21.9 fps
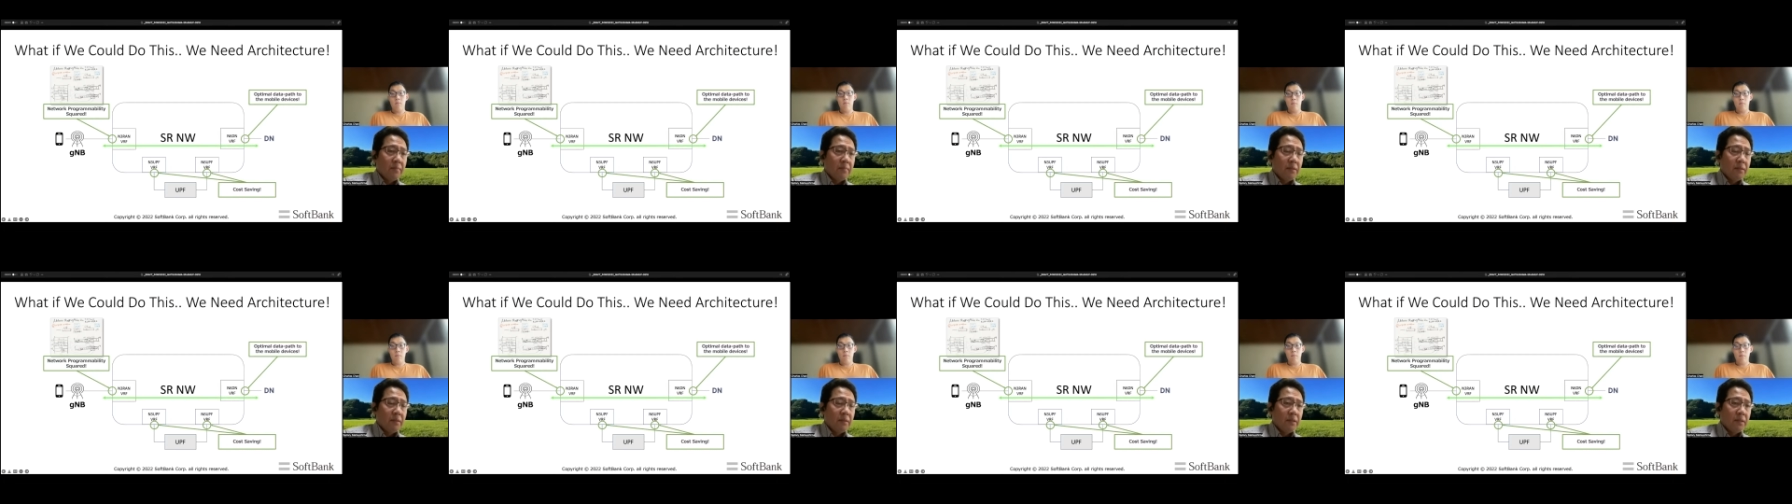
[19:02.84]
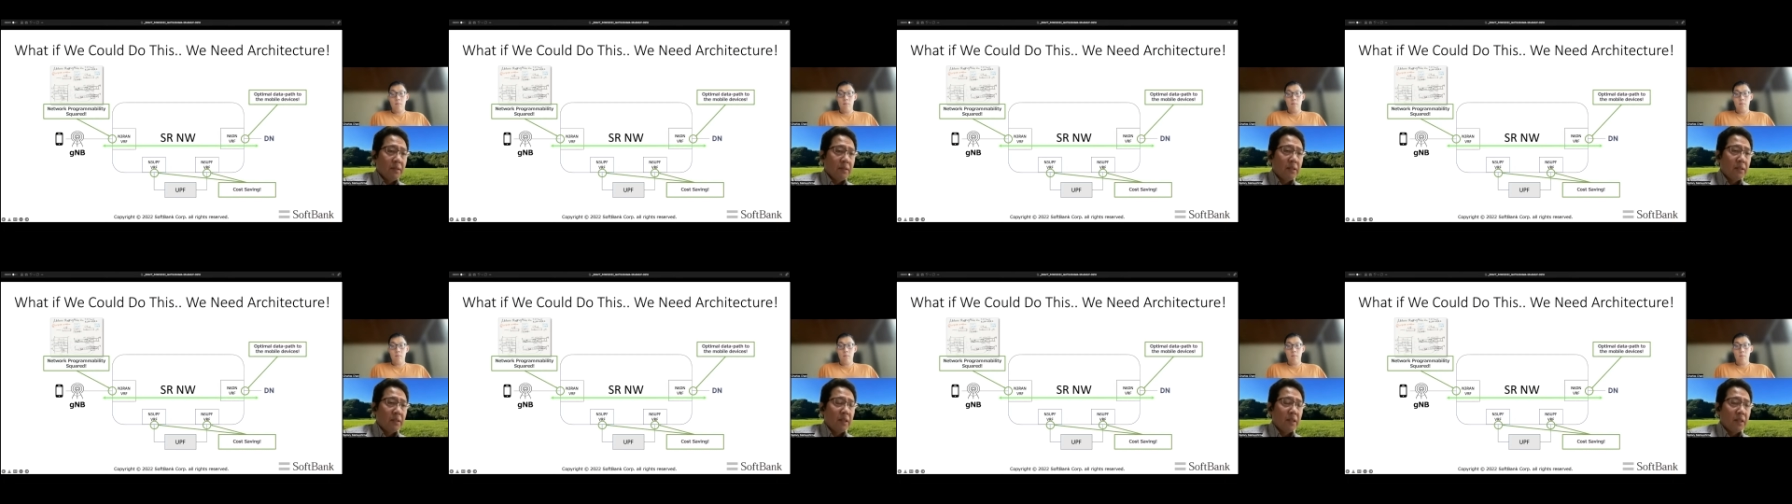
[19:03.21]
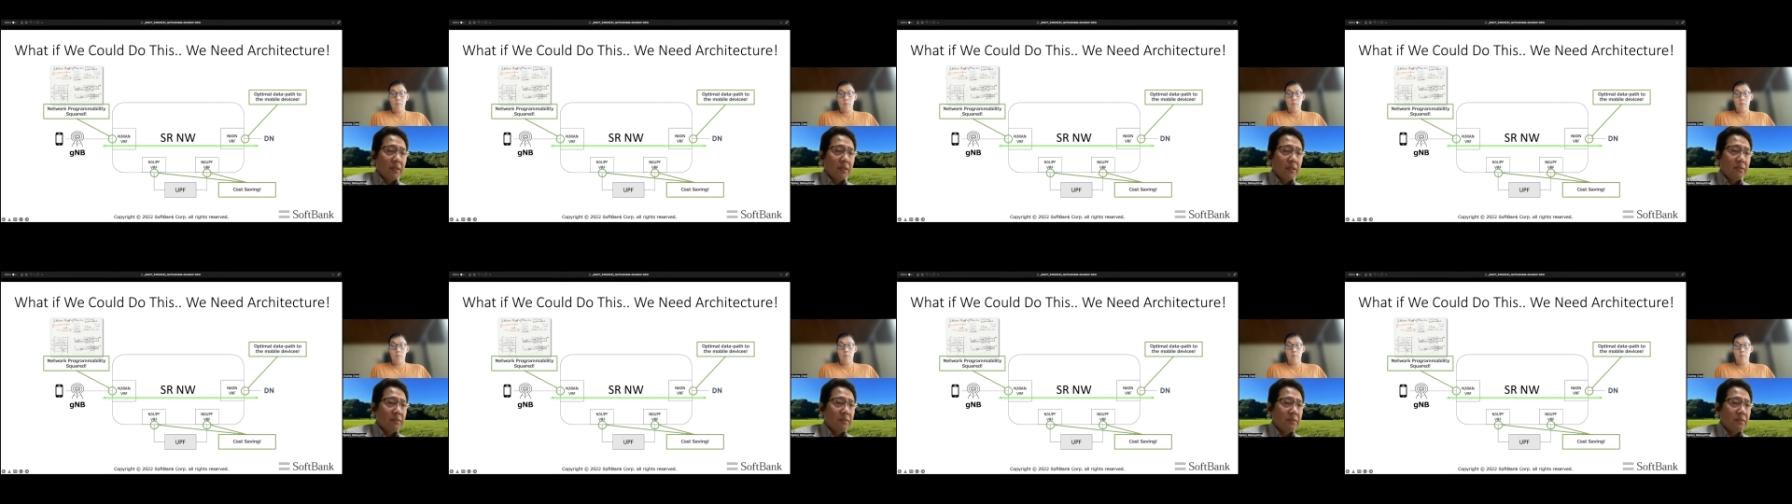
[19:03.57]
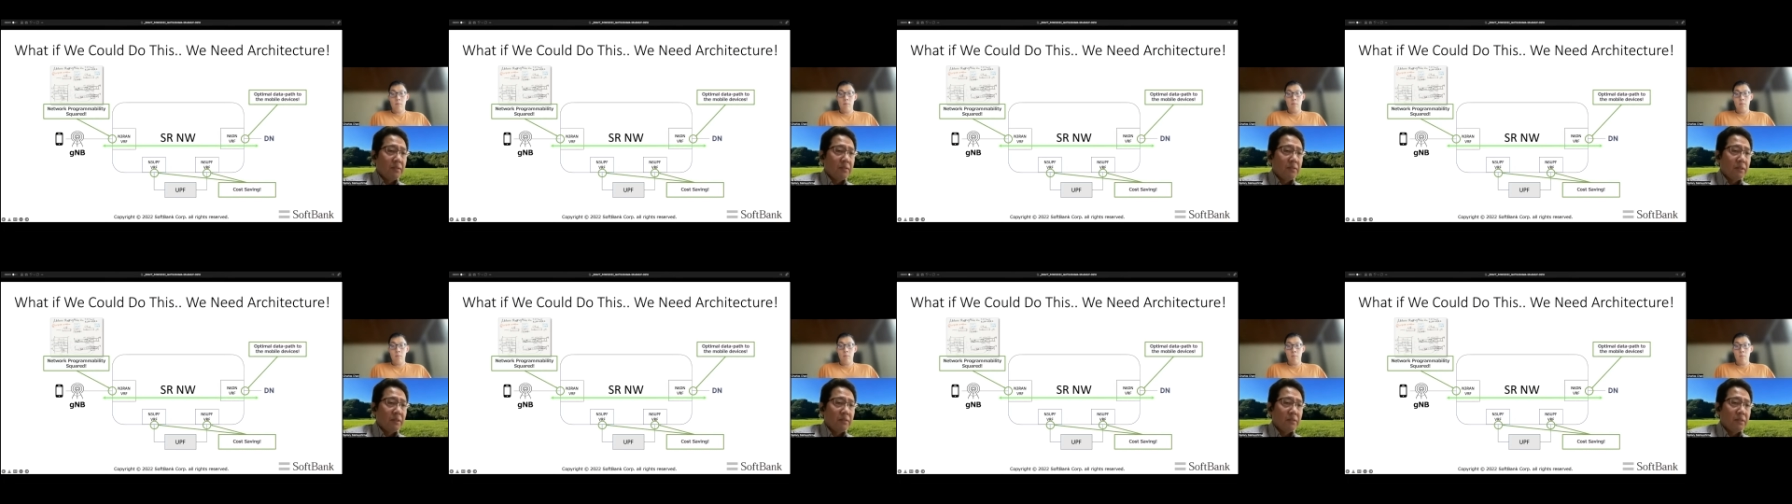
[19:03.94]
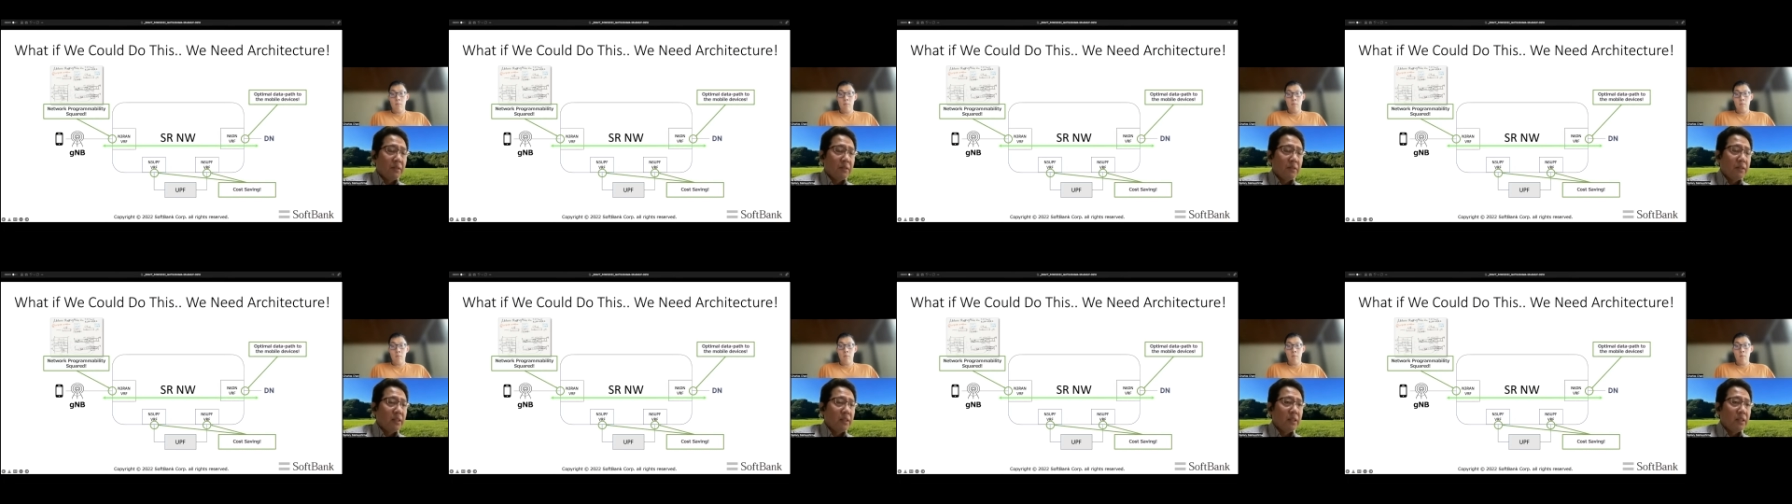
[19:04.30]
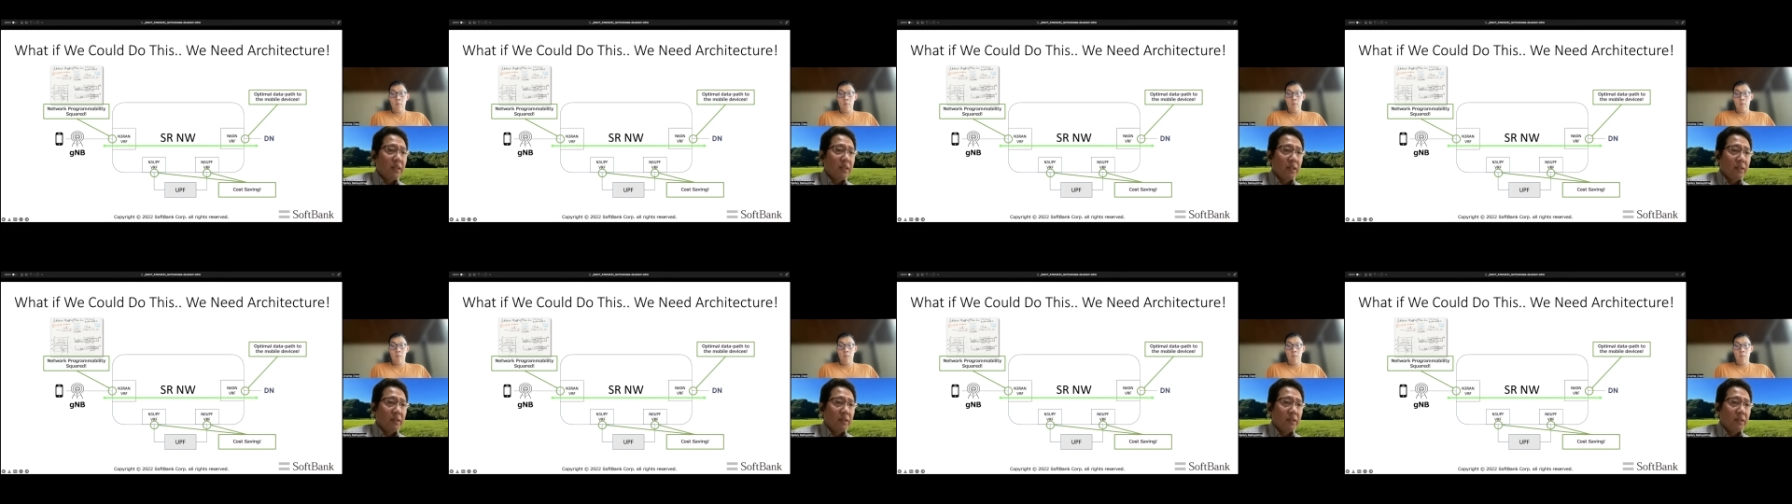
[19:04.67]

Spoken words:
in case this is the DN.